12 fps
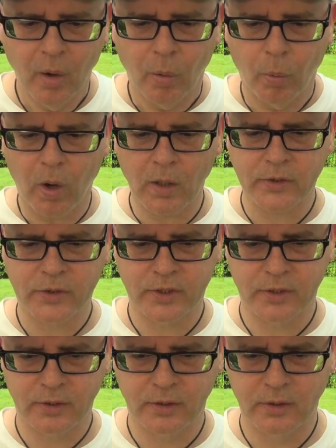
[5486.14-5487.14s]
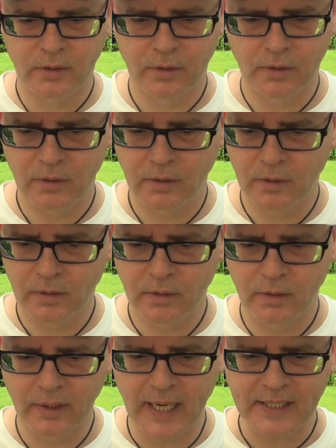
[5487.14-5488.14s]
What?
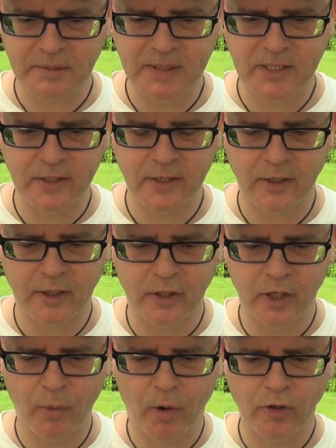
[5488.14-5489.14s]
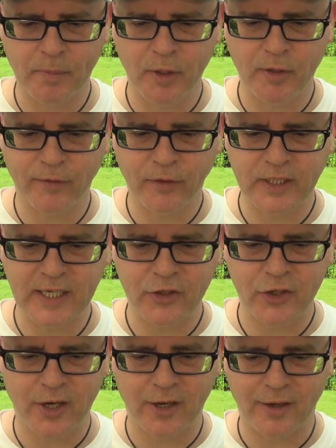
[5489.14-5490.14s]
Yes, Mr. Duncan, you are a beautiful
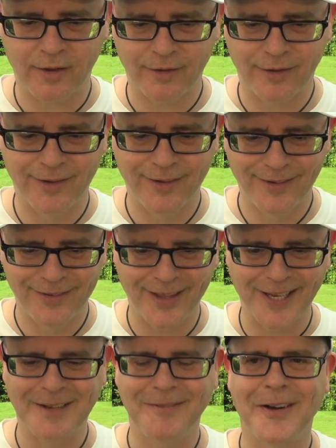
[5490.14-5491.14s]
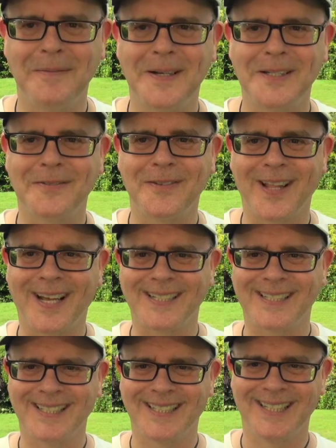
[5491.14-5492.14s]
teacher. Thank you very much for
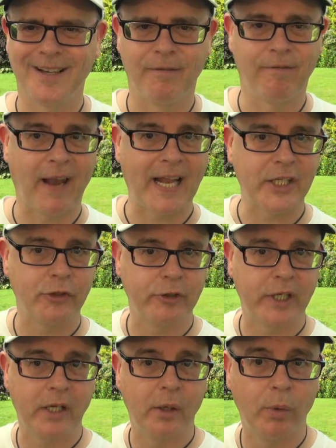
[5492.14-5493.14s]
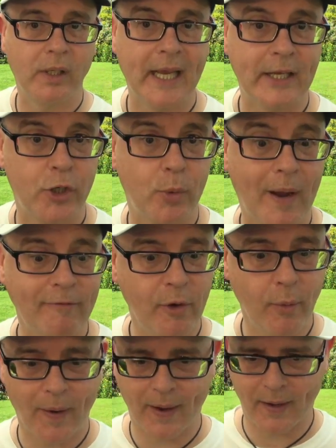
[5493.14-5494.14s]
that. Flattery will get you
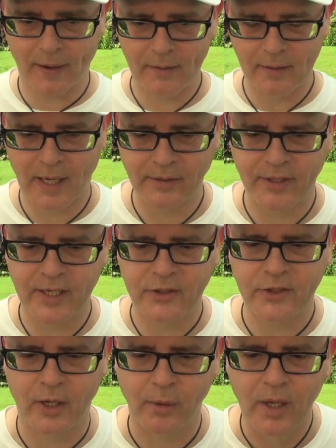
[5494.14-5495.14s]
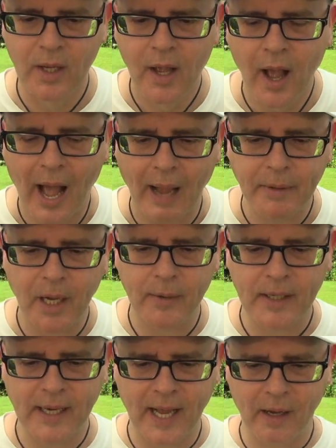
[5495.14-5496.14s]
everywhere. I think so. I'm
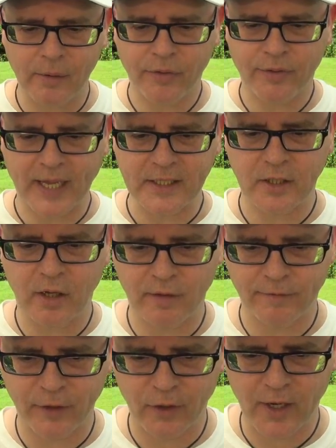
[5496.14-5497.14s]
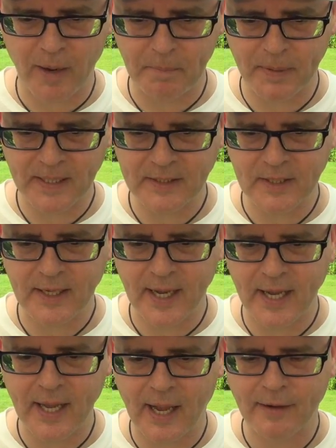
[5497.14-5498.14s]
going now. Thanks a lot for your company
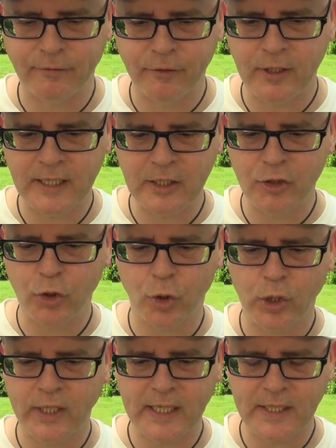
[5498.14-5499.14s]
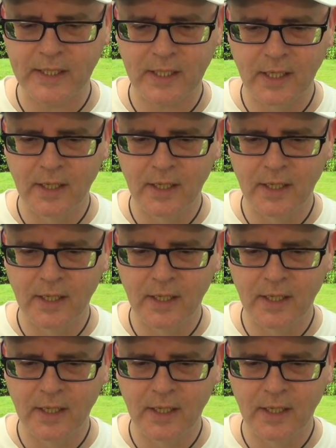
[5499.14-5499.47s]
today. I've really enjoyed it.